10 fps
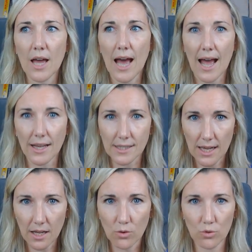as
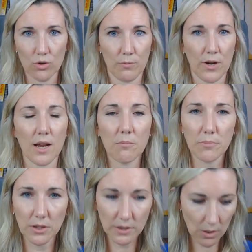a group, kind of
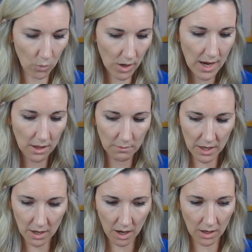building one
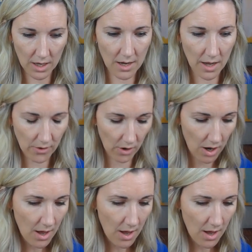element on another.